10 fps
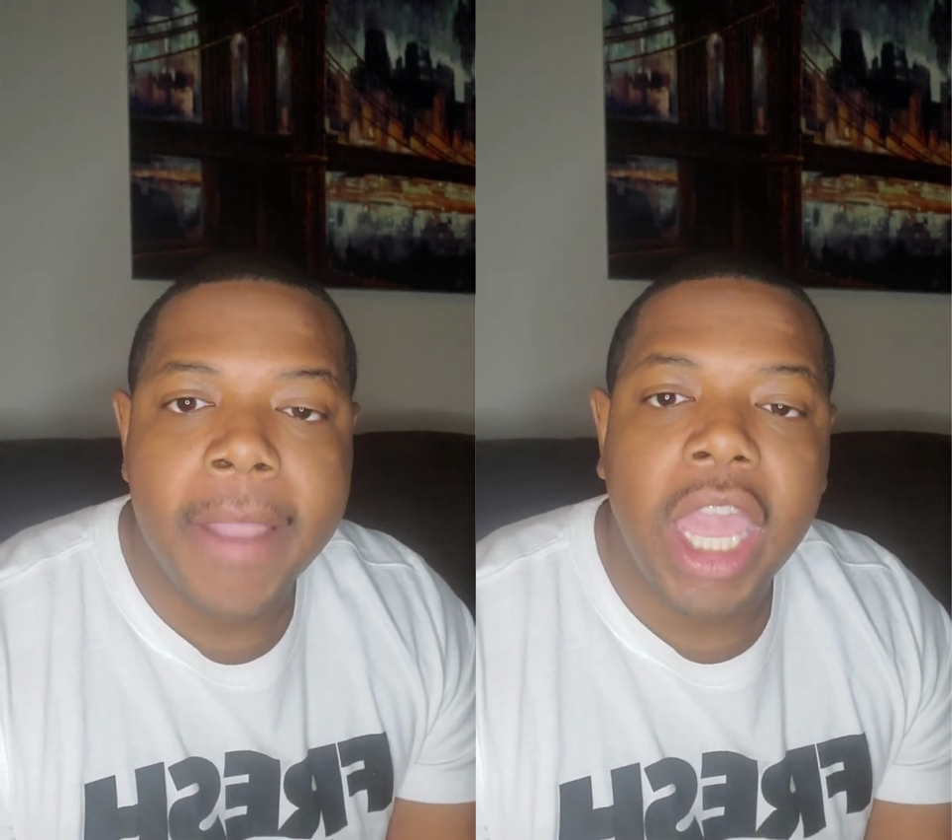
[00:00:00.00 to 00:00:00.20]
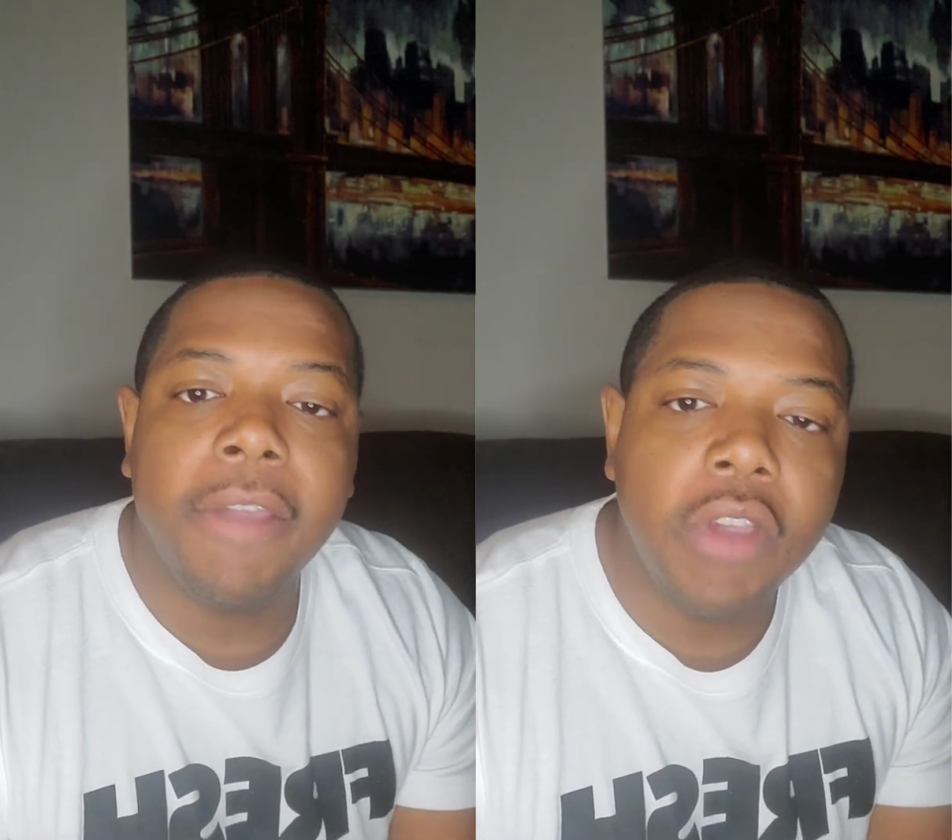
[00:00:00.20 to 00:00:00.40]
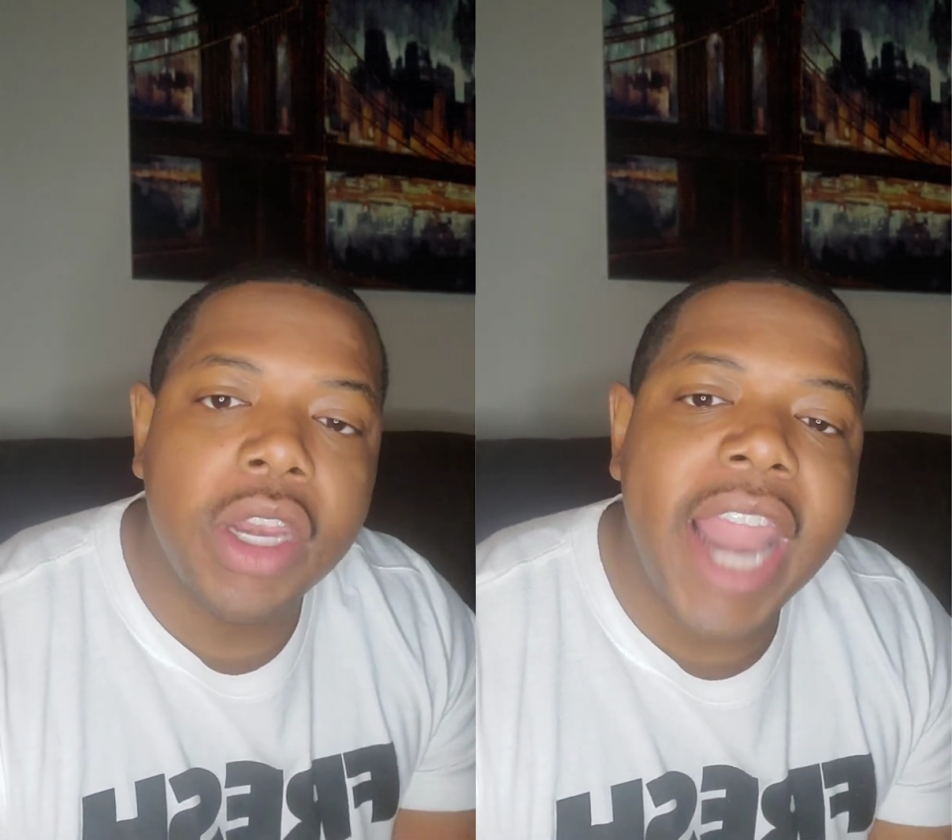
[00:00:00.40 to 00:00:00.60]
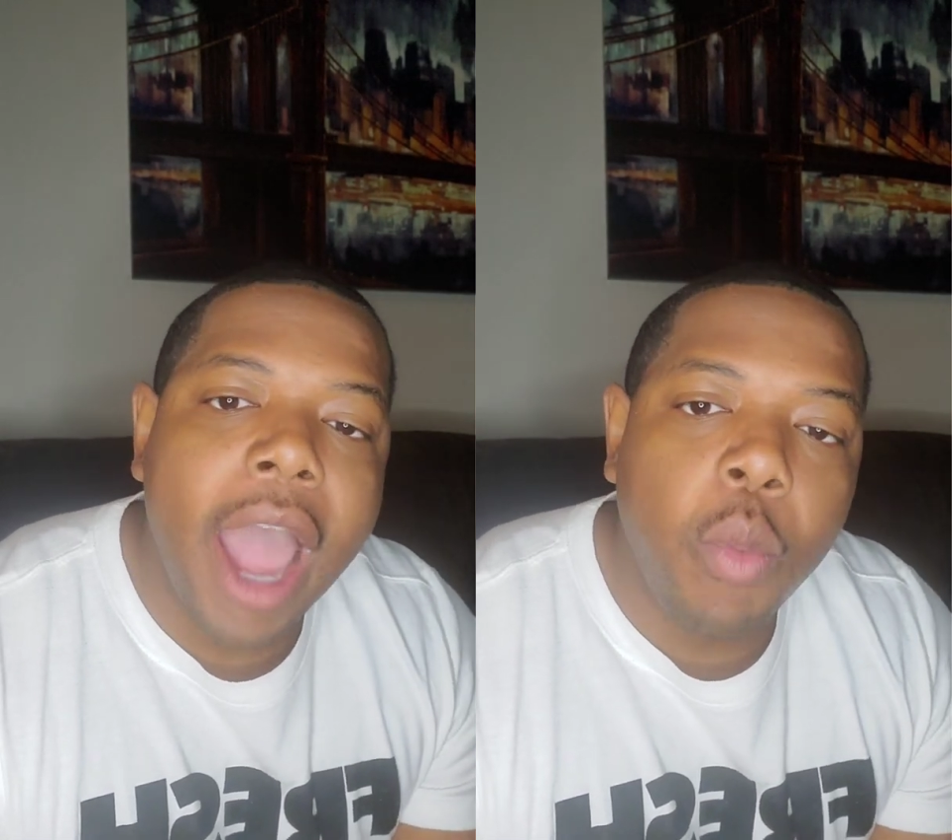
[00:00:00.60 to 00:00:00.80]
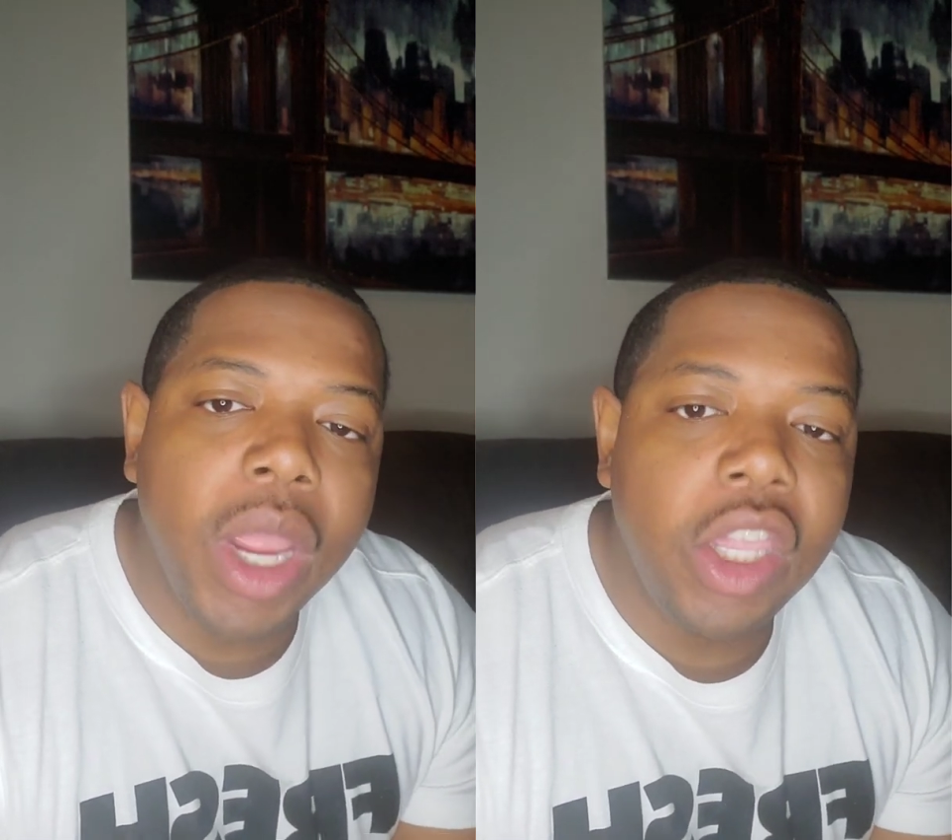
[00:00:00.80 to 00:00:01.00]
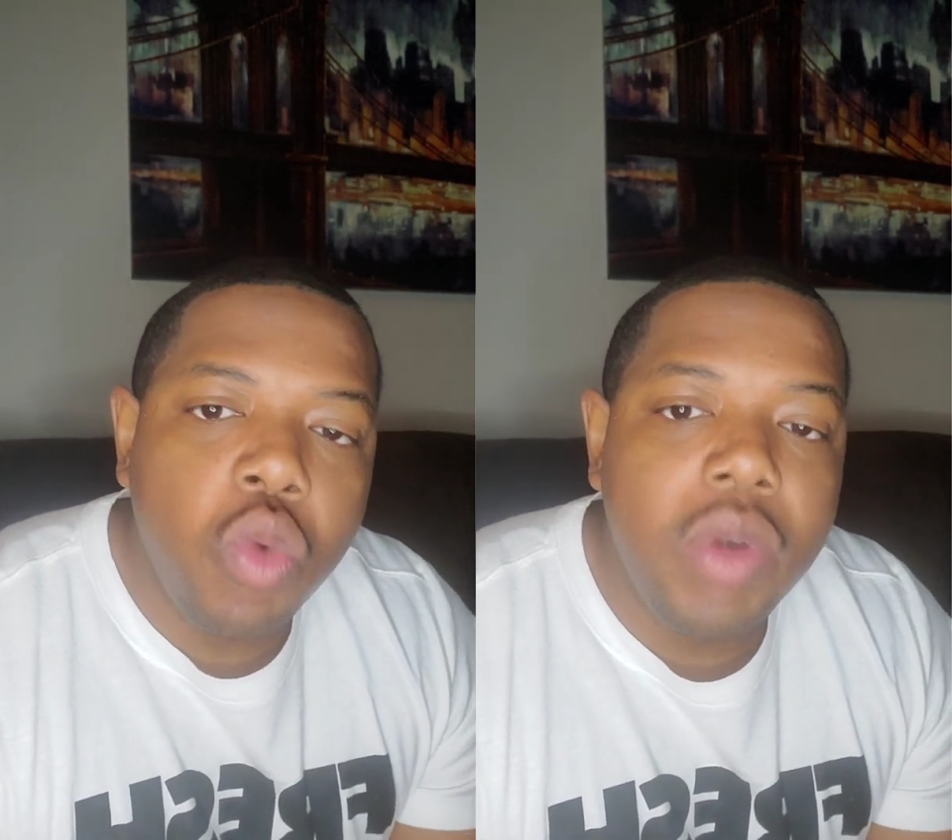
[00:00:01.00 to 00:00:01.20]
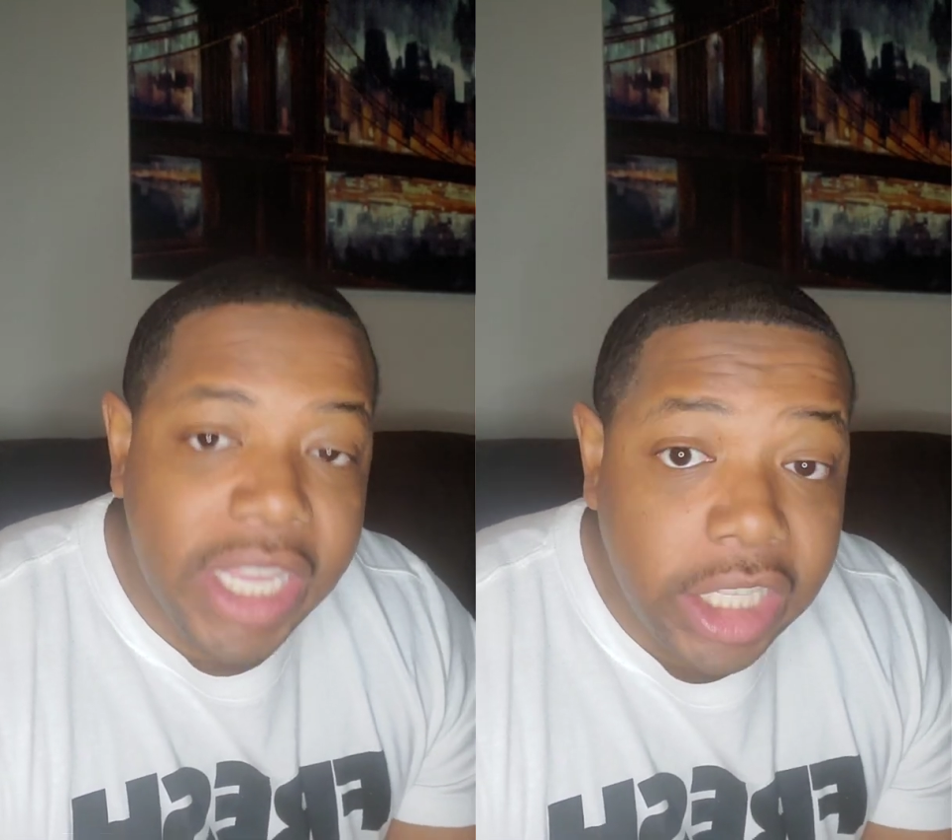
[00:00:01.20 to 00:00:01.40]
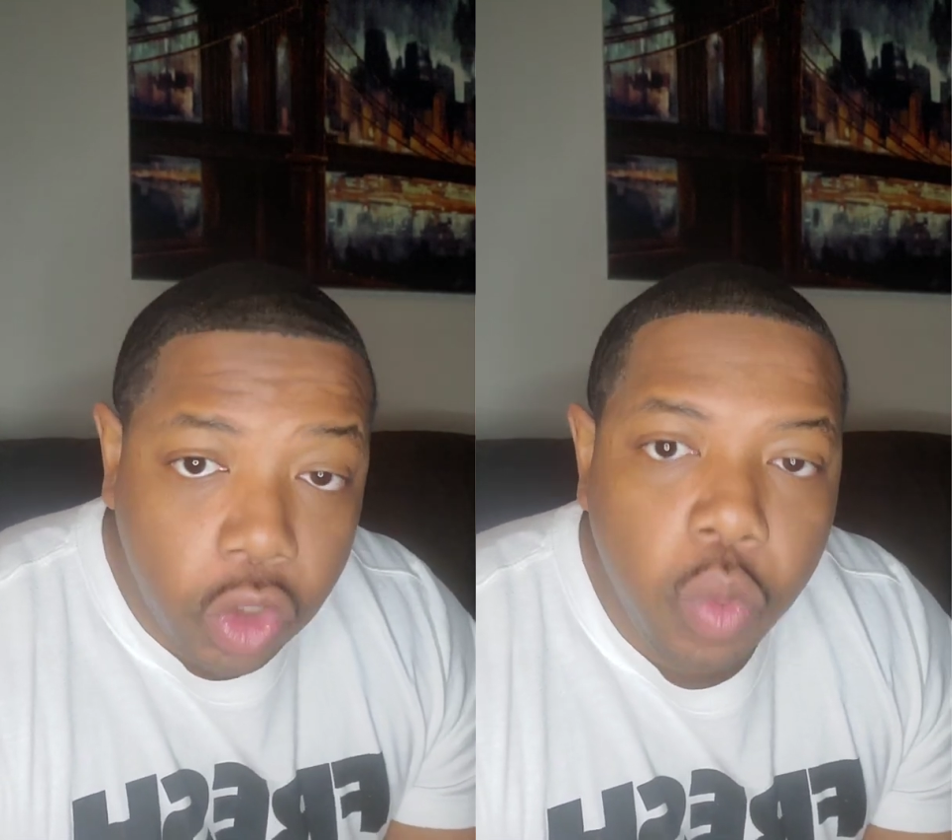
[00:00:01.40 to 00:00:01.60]
If you're not where you
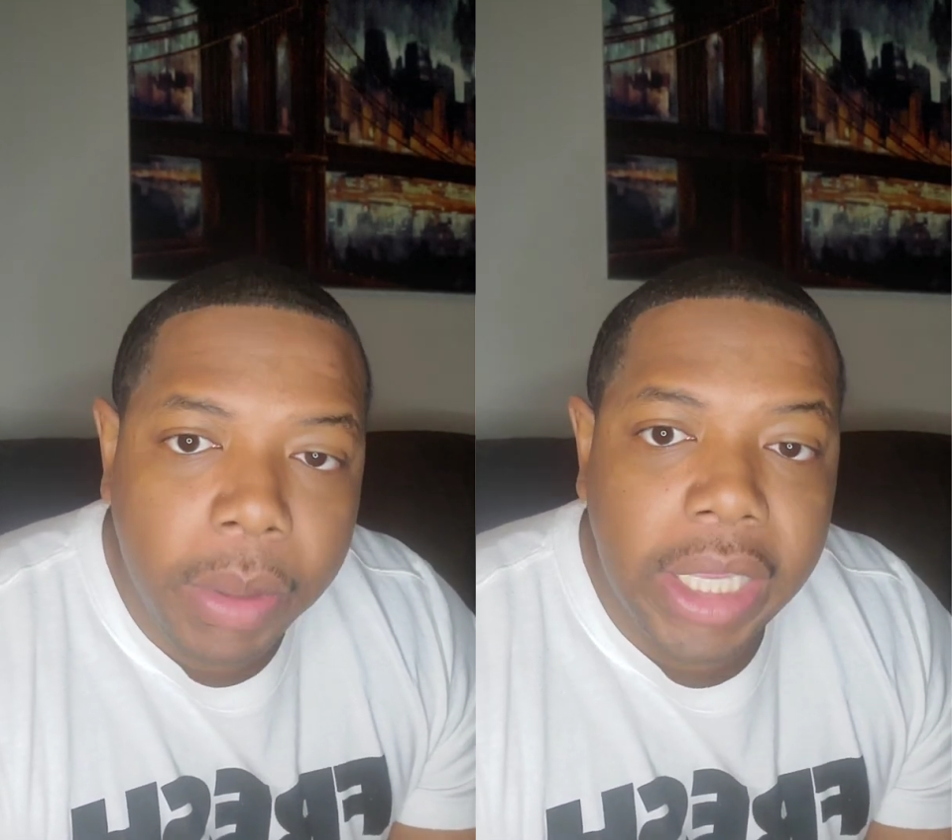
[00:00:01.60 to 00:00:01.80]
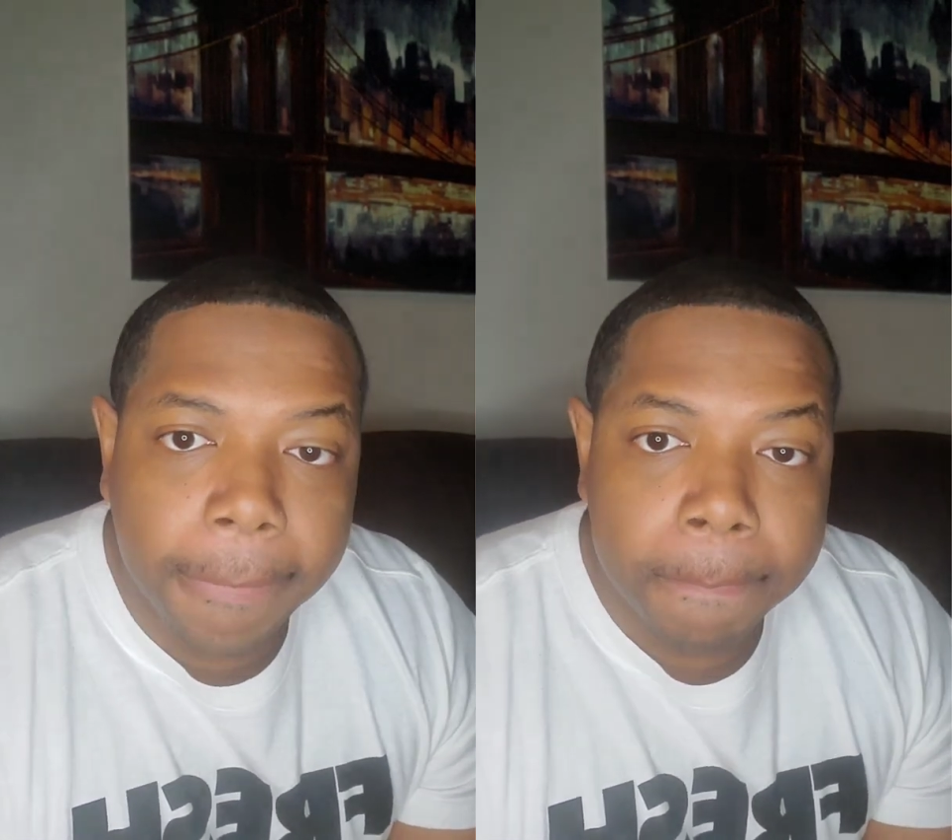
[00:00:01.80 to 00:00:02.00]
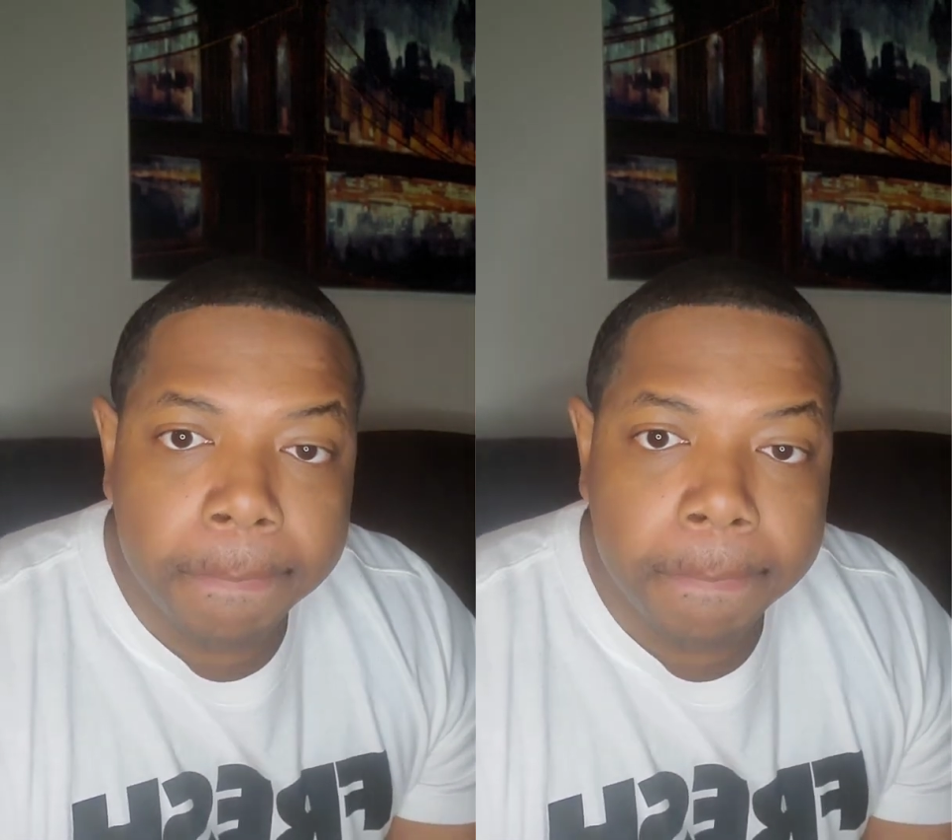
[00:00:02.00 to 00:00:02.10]
need to be,